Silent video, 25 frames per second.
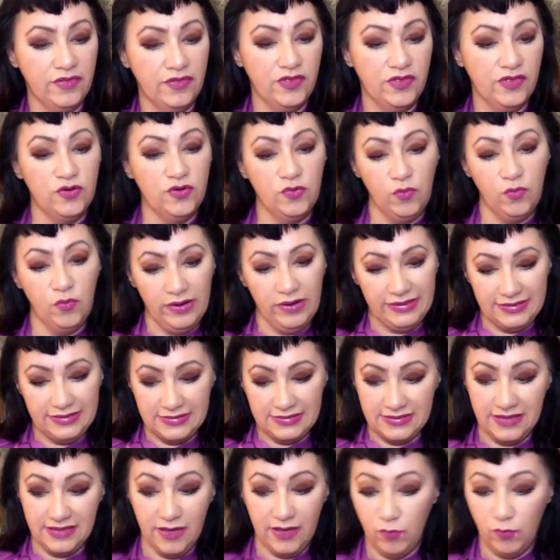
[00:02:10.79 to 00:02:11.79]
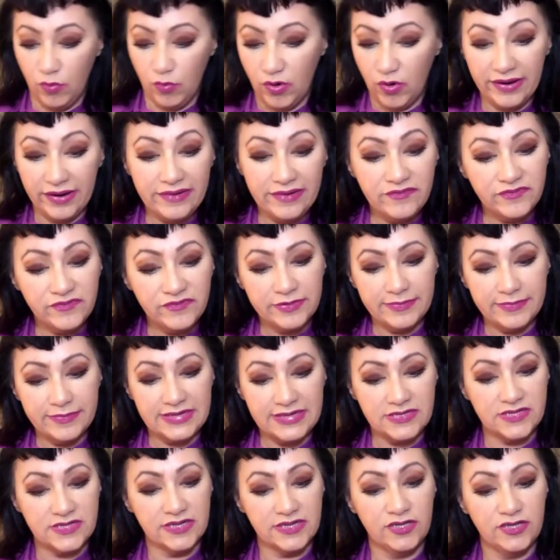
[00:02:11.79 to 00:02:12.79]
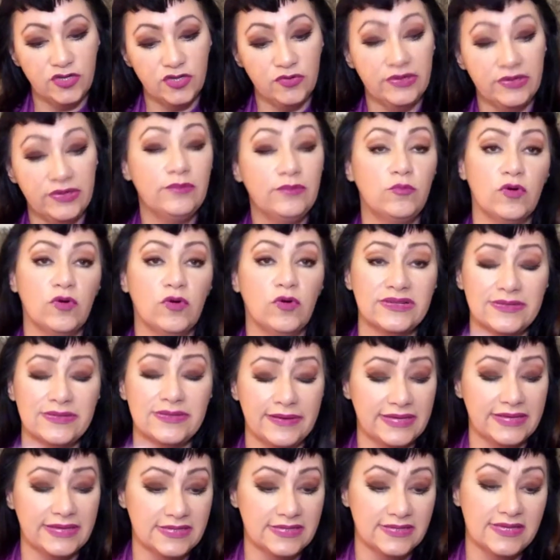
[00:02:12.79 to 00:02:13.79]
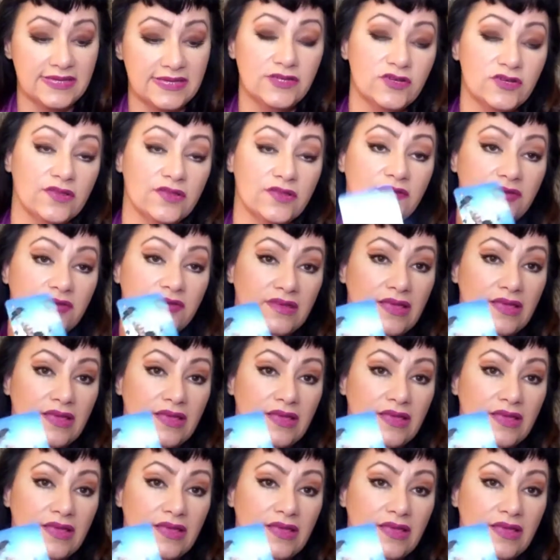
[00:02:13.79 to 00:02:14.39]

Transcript: you wanting to get more information. You need more to make decisions.